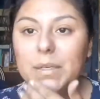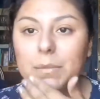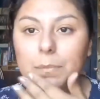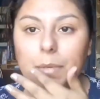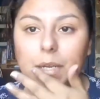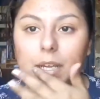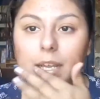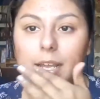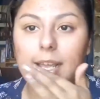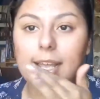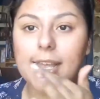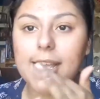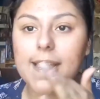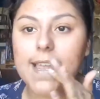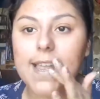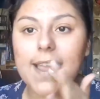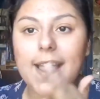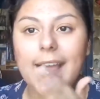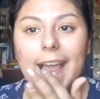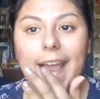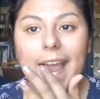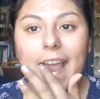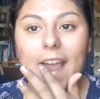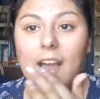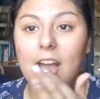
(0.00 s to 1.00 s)
But
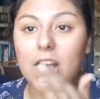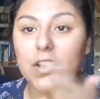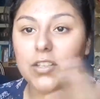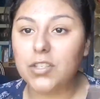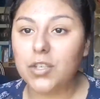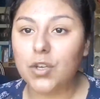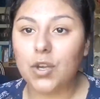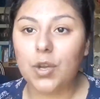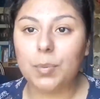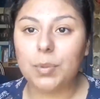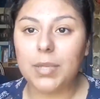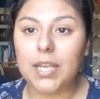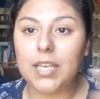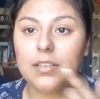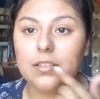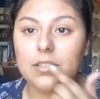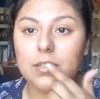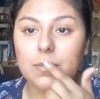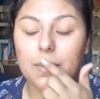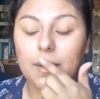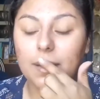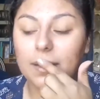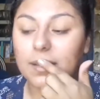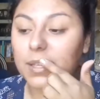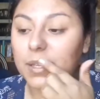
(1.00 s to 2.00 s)
I also apply this
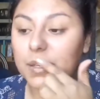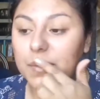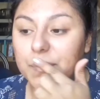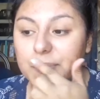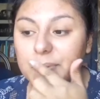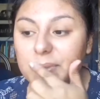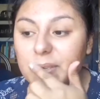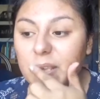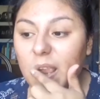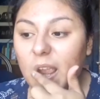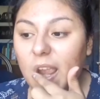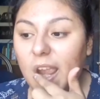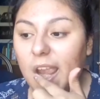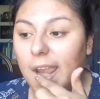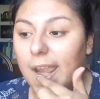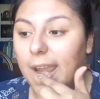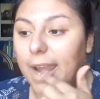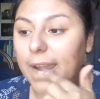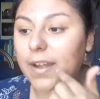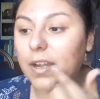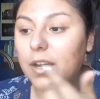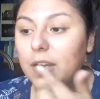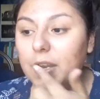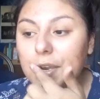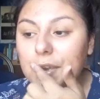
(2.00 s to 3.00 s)
to my lips,
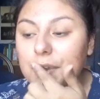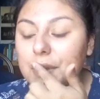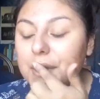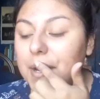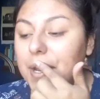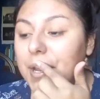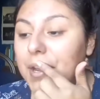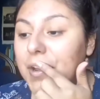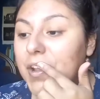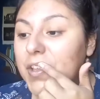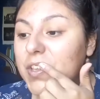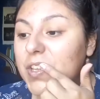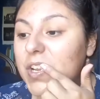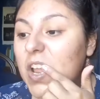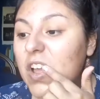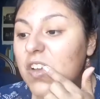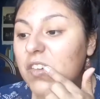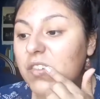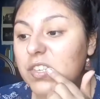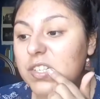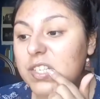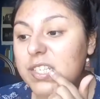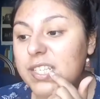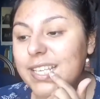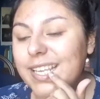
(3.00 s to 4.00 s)
and it doesn't have
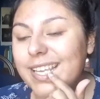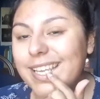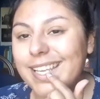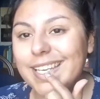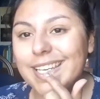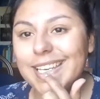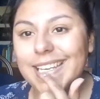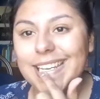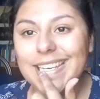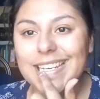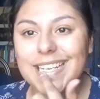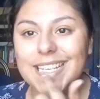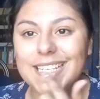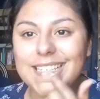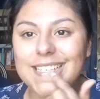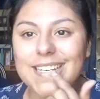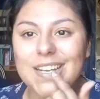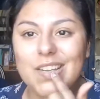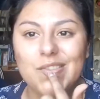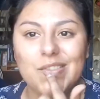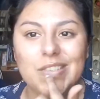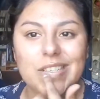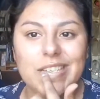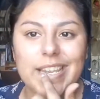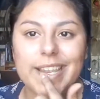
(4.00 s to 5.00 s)
a scent. It doesn't
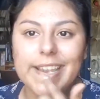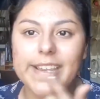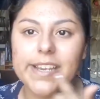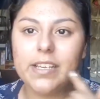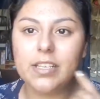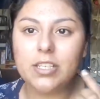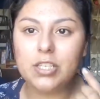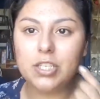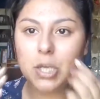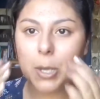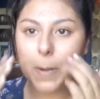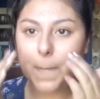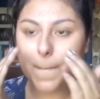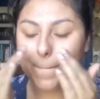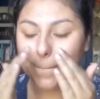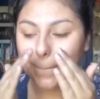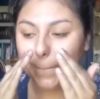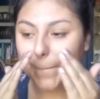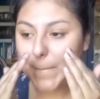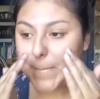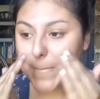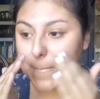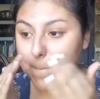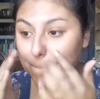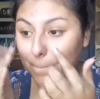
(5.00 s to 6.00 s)
have a taste.
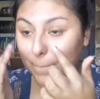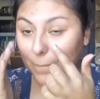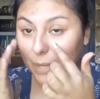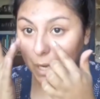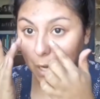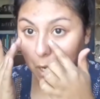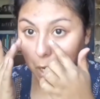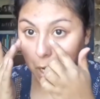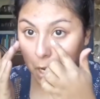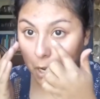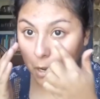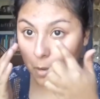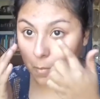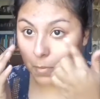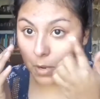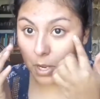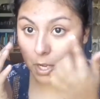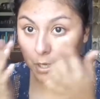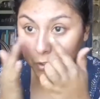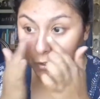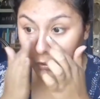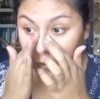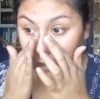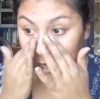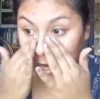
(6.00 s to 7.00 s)

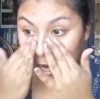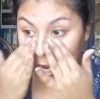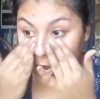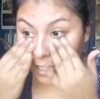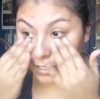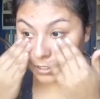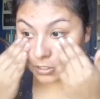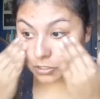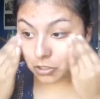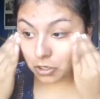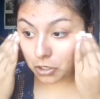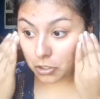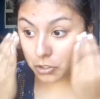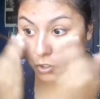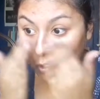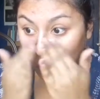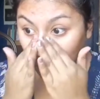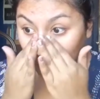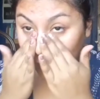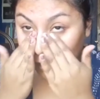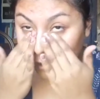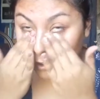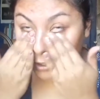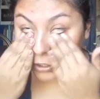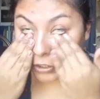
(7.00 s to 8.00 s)
Under the eyes is also
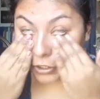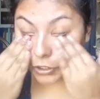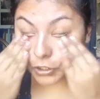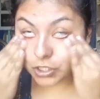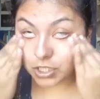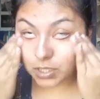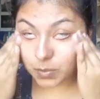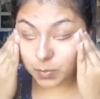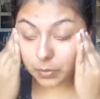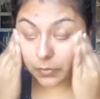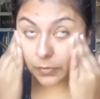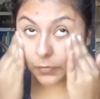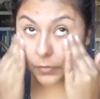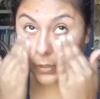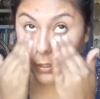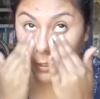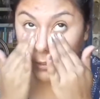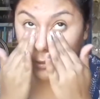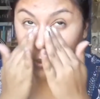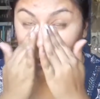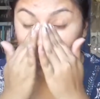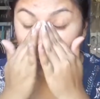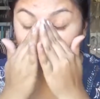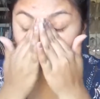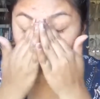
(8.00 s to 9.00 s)
really good to
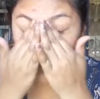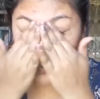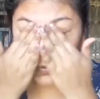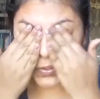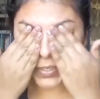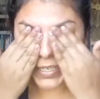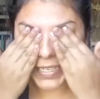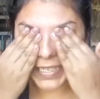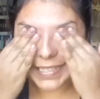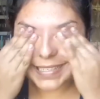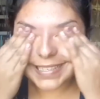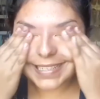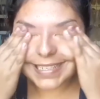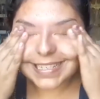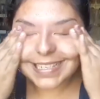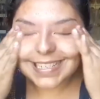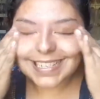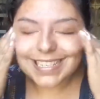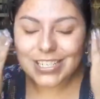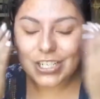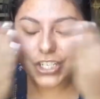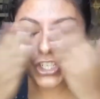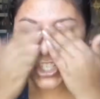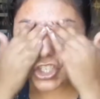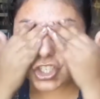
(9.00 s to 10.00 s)
prevent
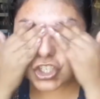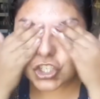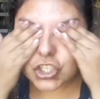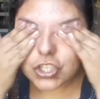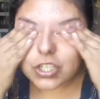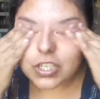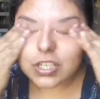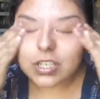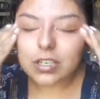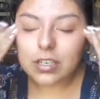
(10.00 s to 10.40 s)
creasage.